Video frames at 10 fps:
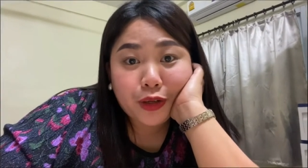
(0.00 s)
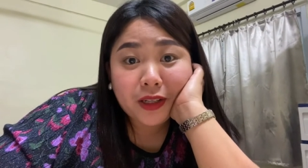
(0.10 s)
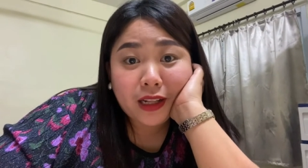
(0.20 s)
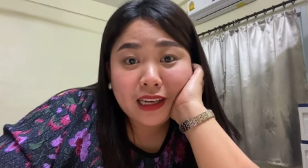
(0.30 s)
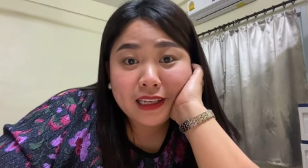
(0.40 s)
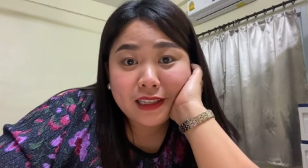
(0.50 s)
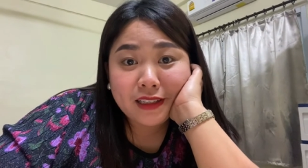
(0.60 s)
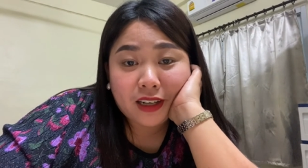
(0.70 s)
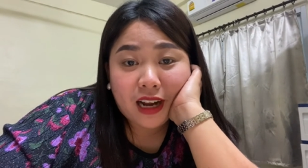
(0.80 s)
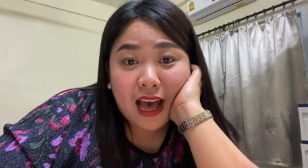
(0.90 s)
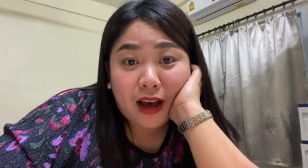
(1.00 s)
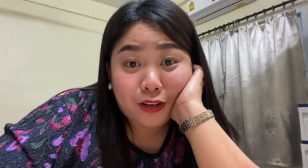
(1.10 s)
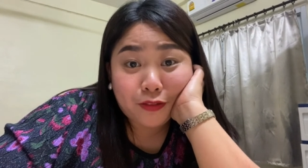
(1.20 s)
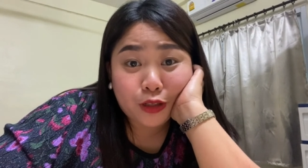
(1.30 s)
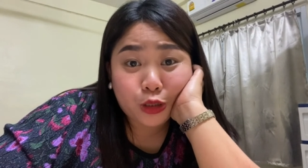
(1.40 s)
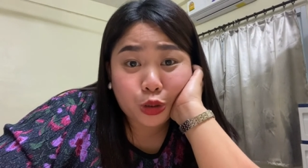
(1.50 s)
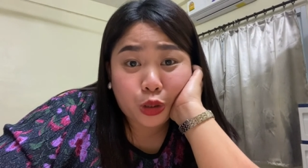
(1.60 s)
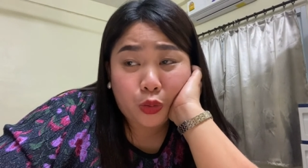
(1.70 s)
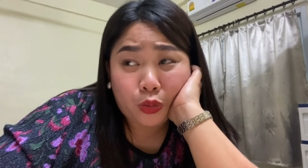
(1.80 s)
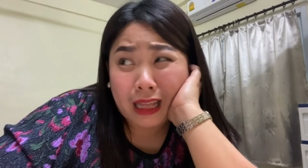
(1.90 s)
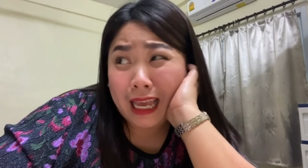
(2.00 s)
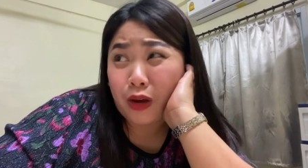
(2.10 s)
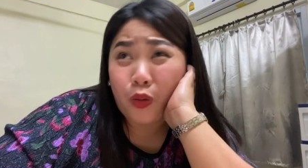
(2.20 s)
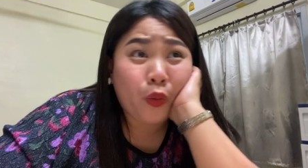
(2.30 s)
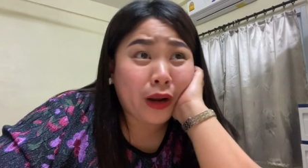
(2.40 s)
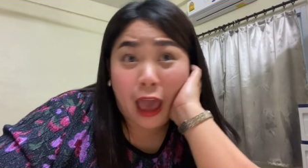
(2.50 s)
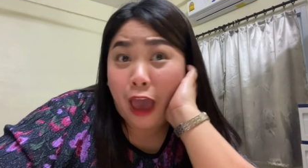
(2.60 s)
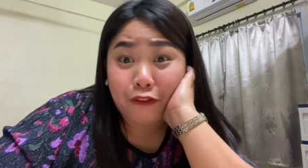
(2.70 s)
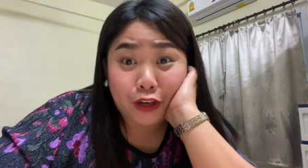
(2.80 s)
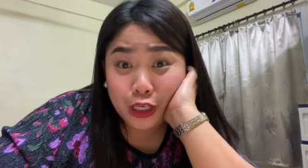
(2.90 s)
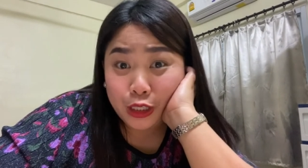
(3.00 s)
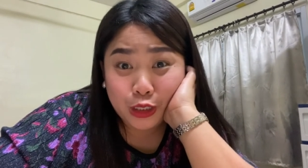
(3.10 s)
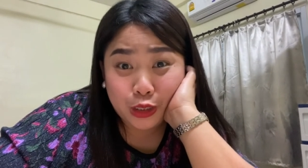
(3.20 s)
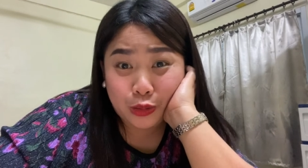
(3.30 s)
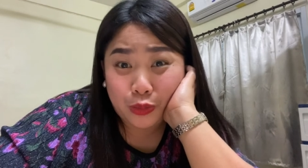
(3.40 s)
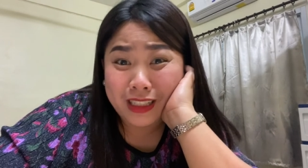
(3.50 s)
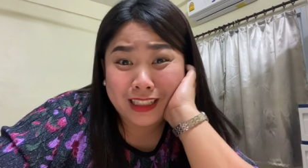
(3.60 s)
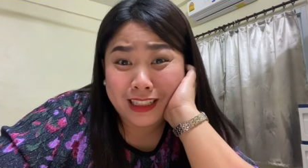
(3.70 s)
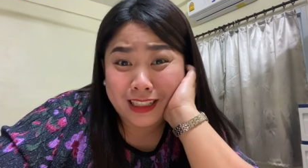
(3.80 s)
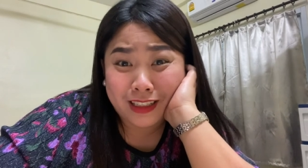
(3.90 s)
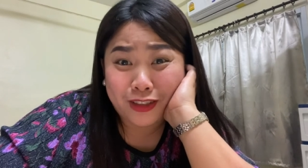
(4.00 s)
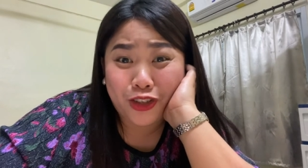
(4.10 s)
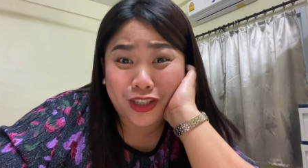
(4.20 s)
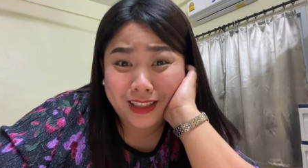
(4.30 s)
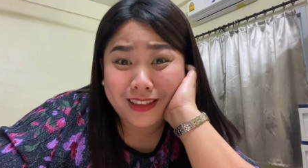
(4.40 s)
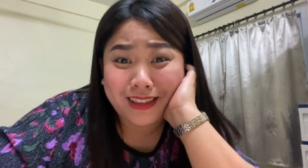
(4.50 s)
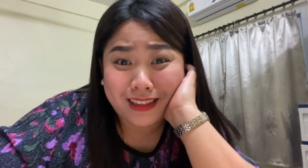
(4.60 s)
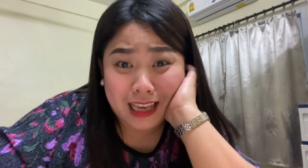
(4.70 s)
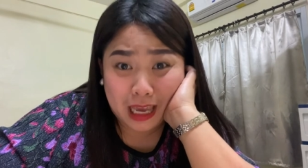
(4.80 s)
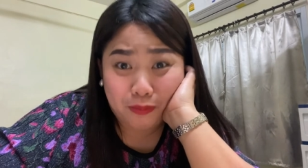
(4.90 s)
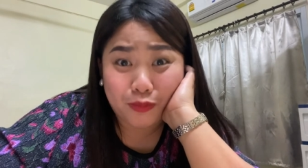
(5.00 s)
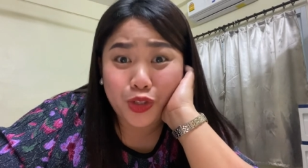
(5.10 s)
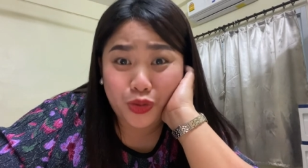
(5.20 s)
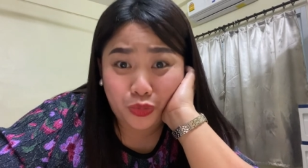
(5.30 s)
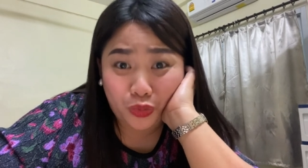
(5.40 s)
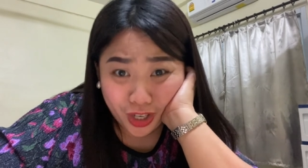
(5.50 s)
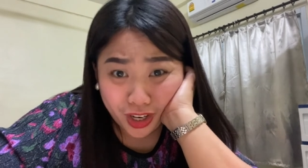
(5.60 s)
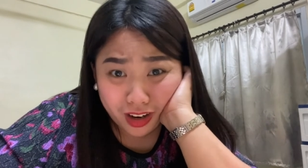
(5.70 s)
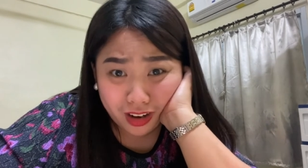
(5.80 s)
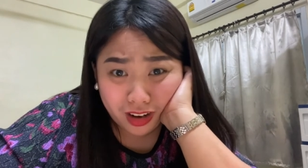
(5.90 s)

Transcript: your classes are out of control, like whatever you do, it doesn't just seem to work?